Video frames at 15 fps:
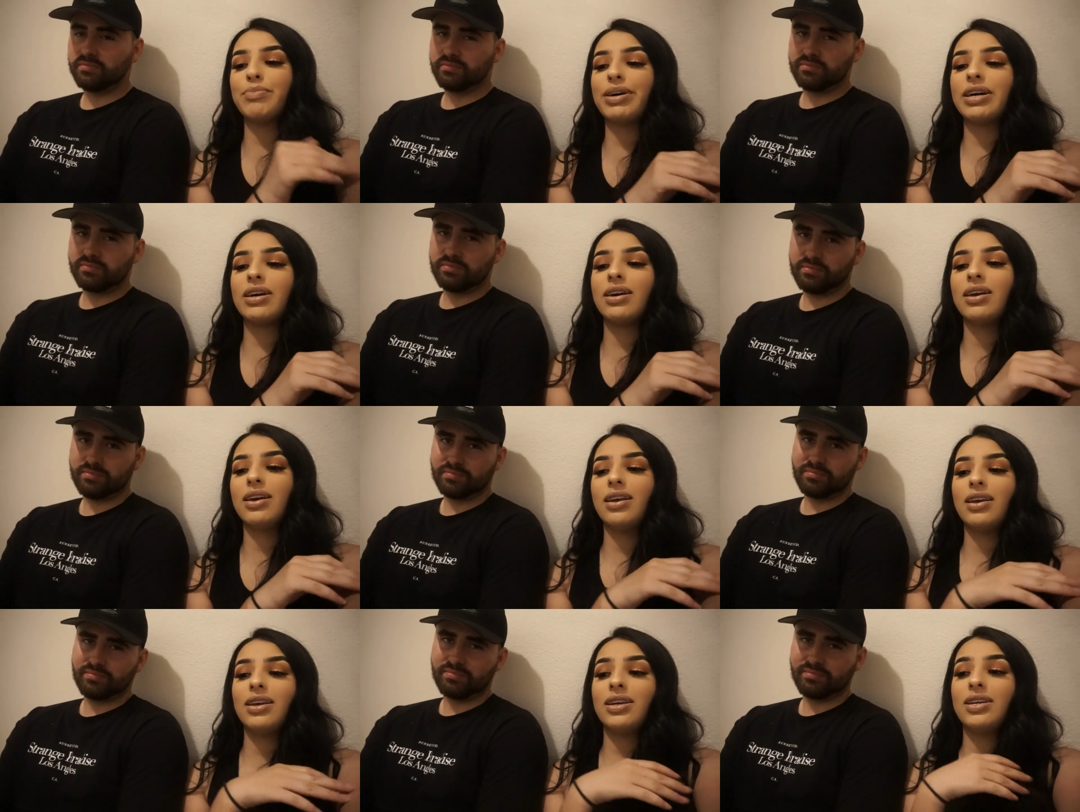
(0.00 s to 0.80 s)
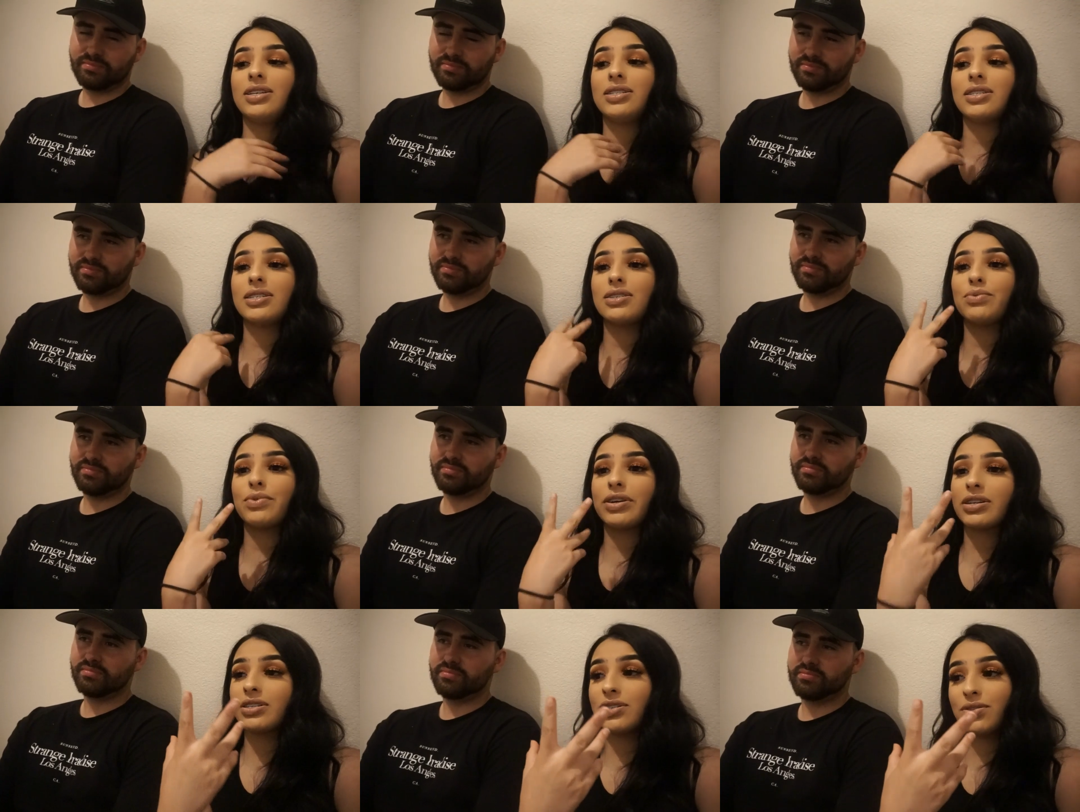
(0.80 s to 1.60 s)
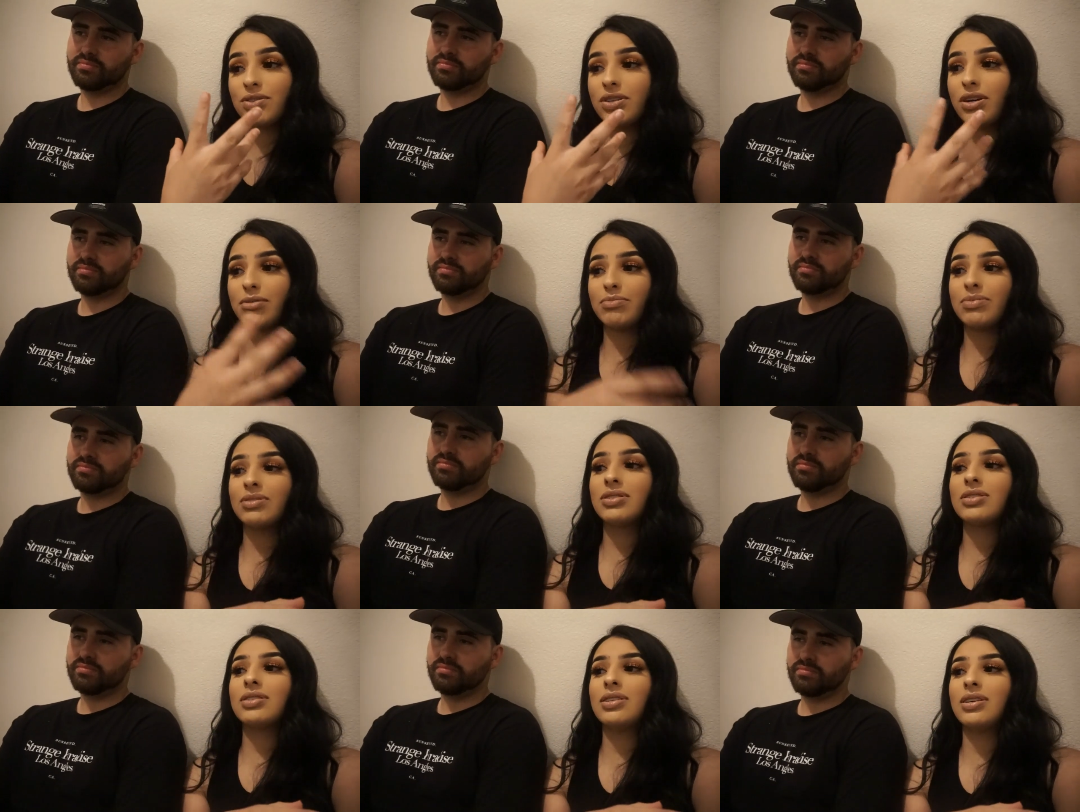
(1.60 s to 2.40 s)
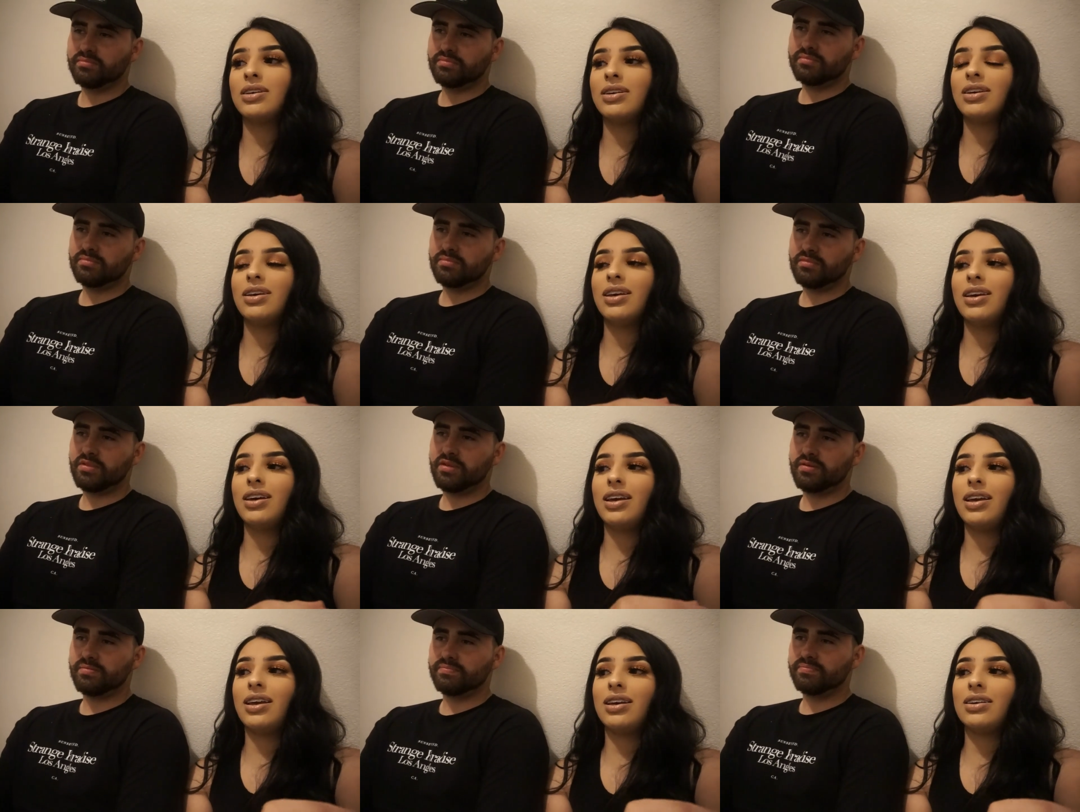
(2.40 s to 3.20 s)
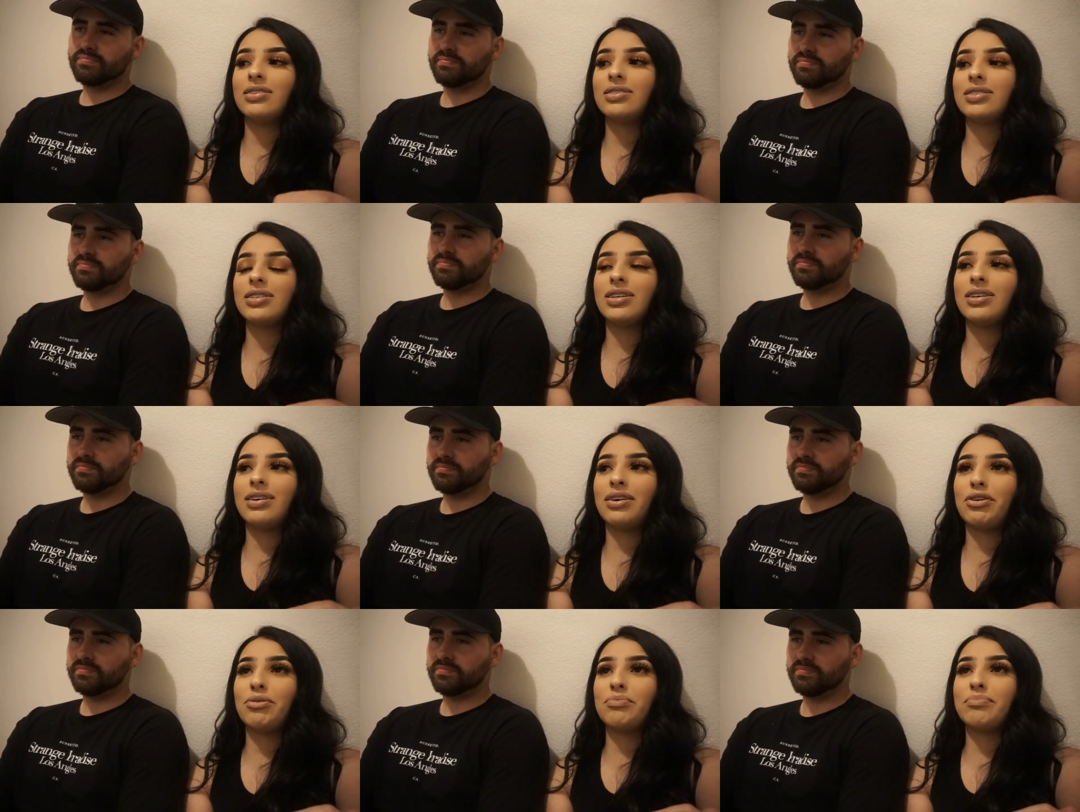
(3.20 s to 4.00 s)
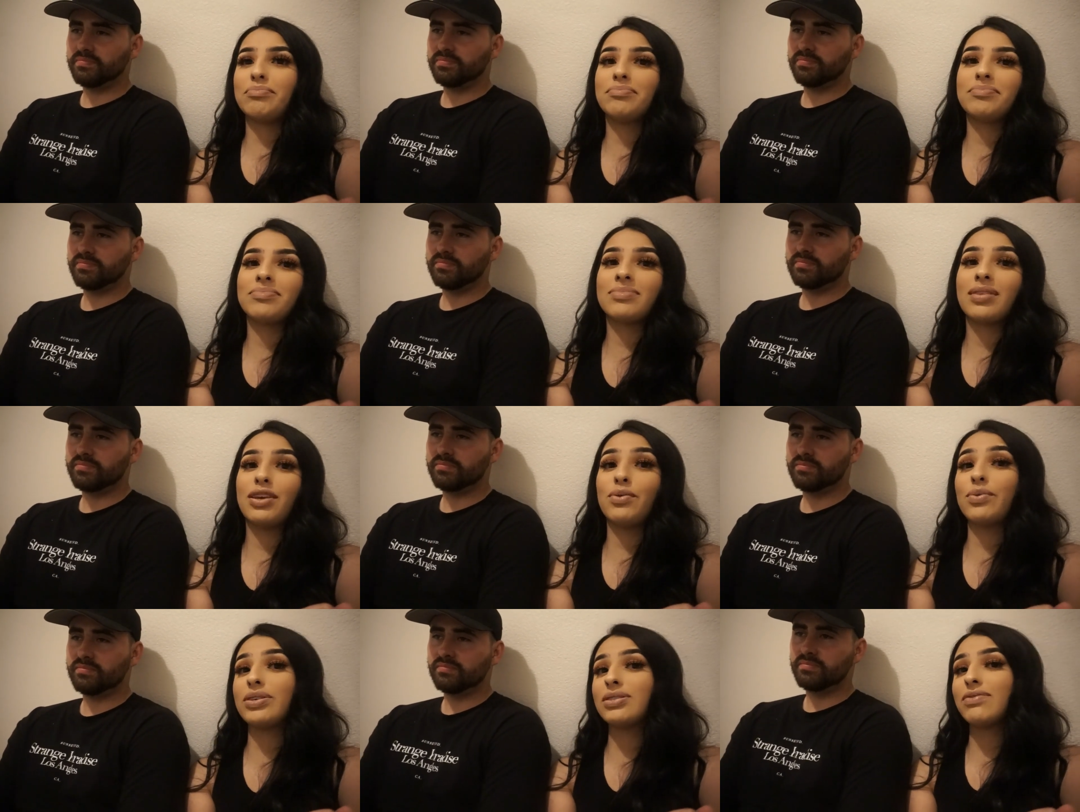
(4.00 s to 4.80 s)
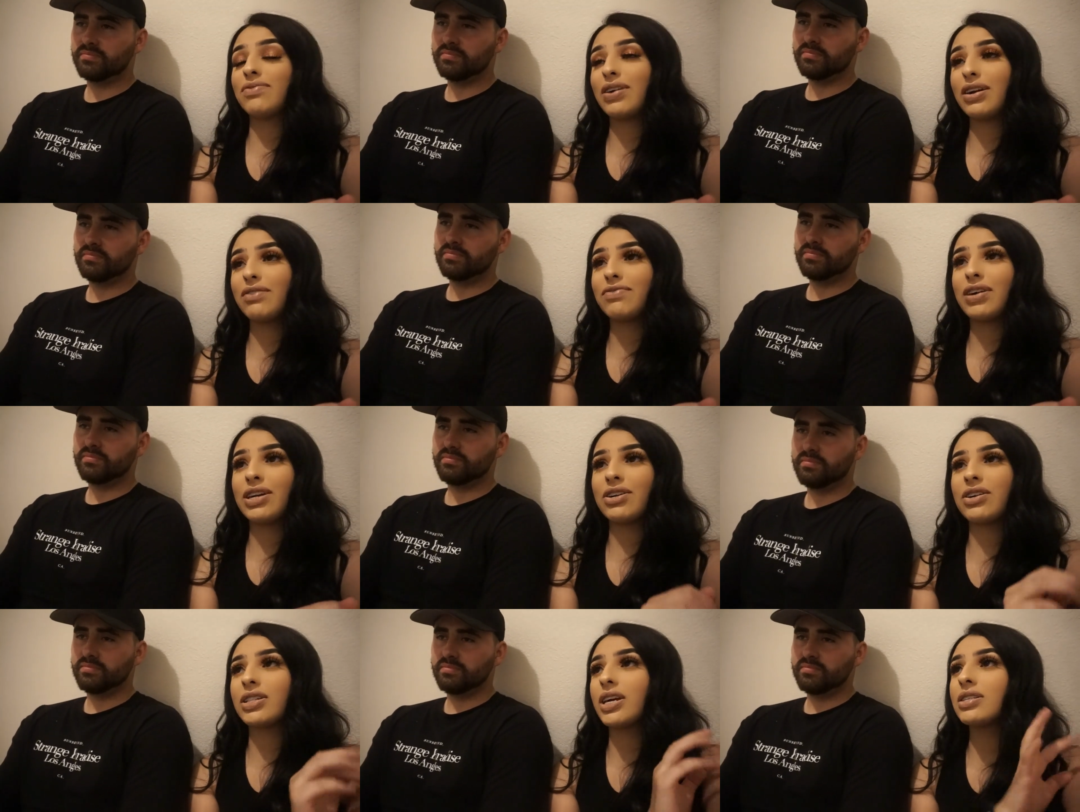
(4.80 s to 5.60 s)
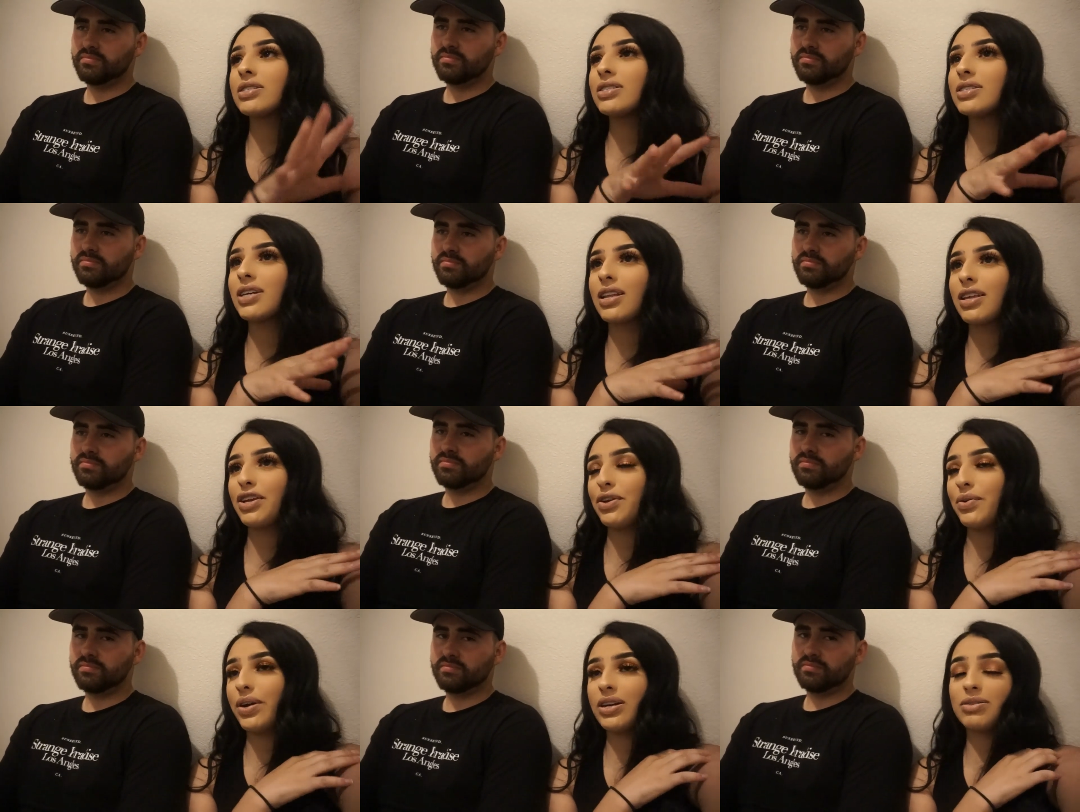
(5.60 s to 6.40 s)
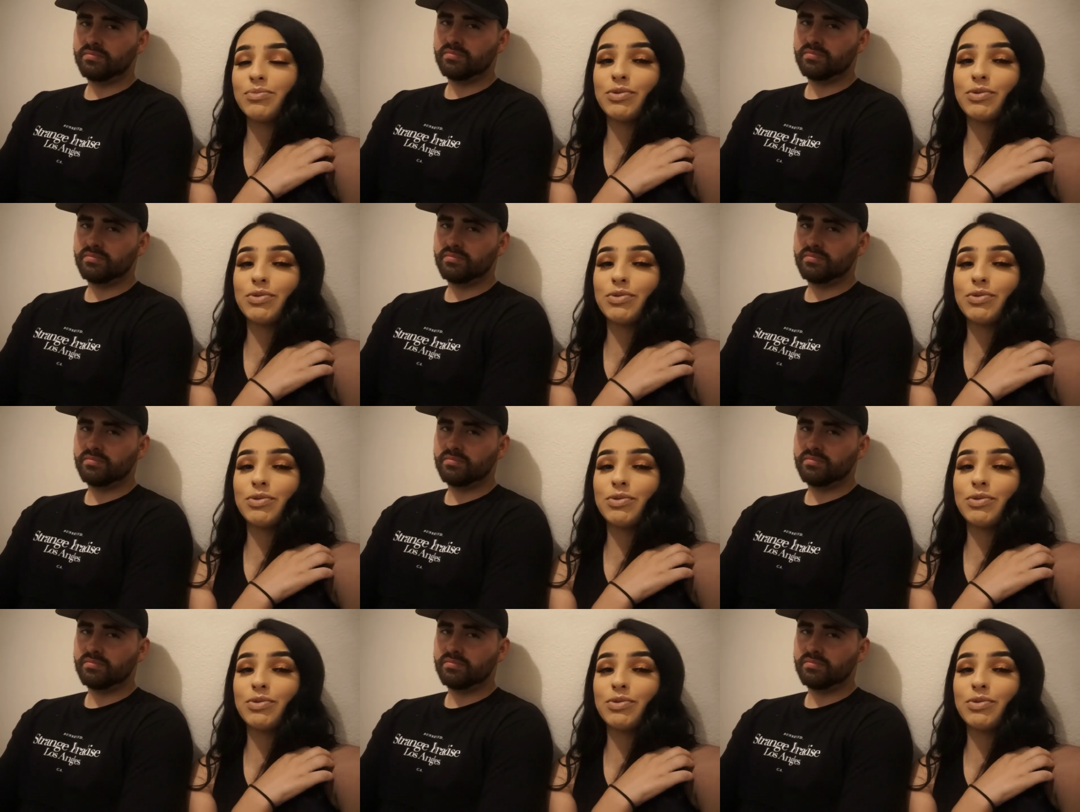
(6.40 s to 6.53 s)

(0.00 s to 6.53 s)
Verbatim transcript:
Speaker 1: but he did work two jobs. Yeah. And um, he was a firefighter. And that's the side that you guys